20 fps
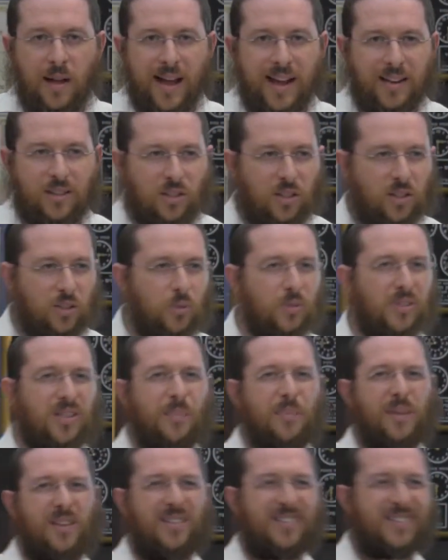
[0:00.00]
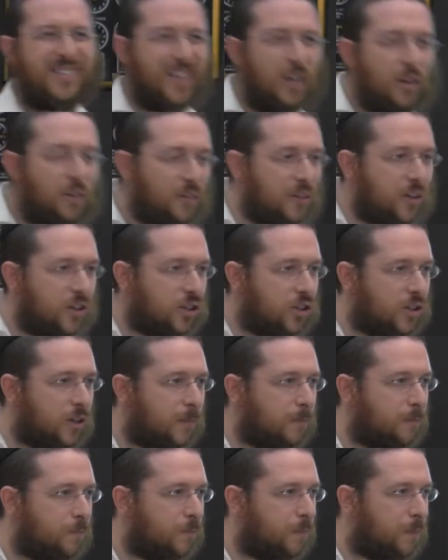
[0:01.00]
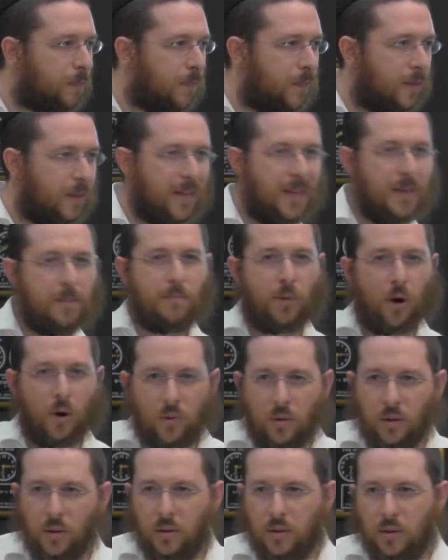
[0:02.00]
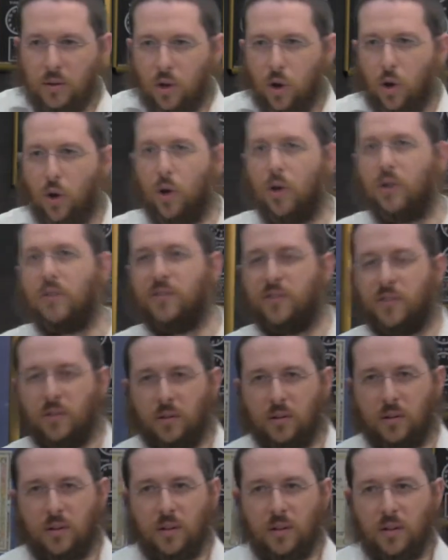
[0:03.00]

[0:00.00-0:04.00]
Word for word: And to do something selfish, immoral, hurtful,